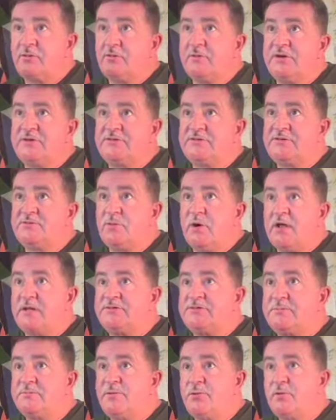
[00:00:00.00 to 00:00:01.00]
reasons why
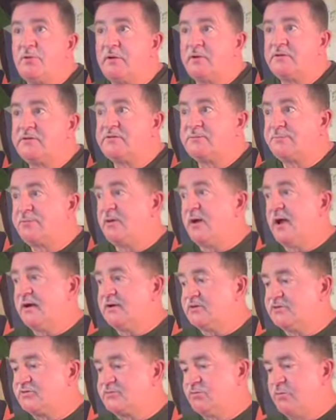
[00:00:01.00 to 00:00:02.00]
it's important to
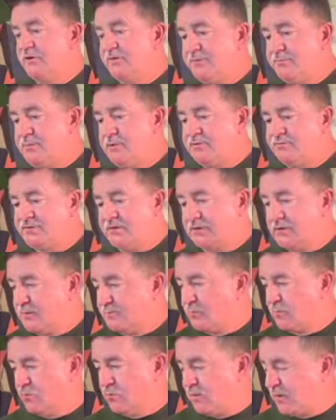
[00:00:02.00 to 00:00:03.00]
practice with music.
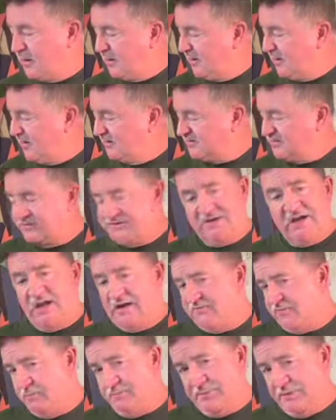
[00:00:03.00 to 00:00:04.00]
Number one is it's kind
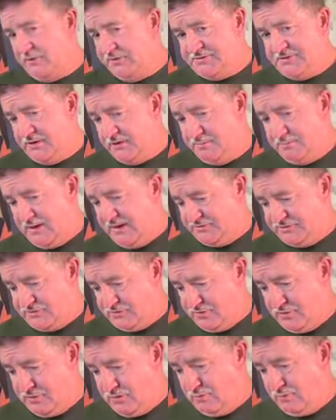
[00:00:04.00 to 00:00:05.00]
of a built-in
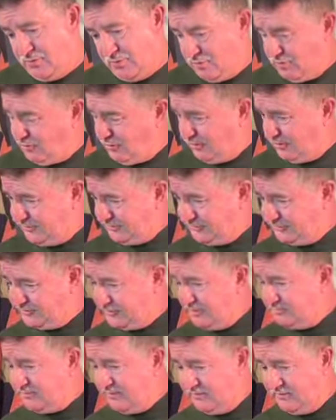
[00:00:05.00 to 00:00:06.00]
metronome, or
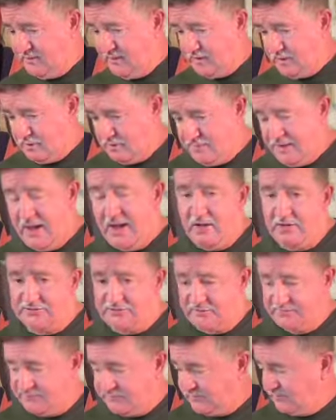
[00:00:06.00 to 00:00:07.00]
something thereabouts.
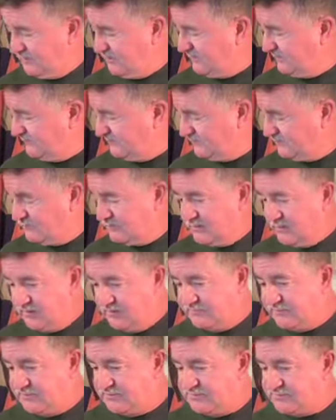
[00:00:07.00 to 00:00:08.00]
If
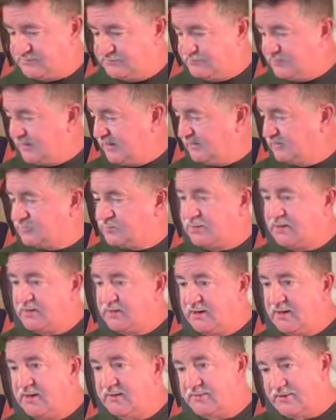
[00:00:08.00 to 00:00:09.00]
it's played to a
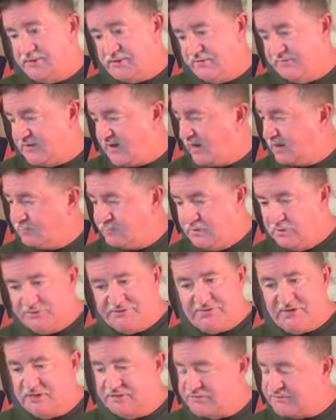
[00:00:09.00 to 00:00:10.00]
click, then you've got a
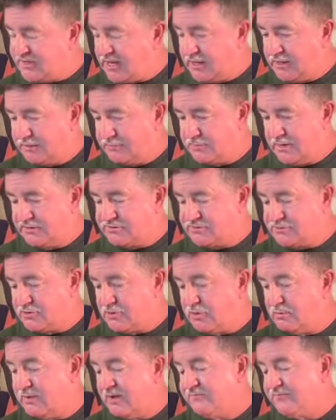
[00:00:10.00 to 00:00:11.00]
built-in solid
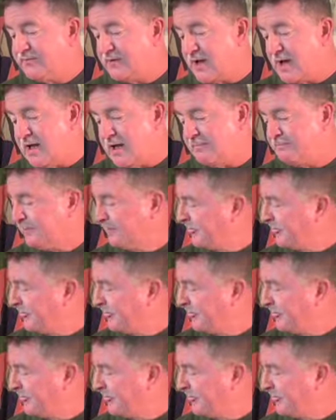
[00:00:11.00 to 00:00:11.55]
metronome. If not,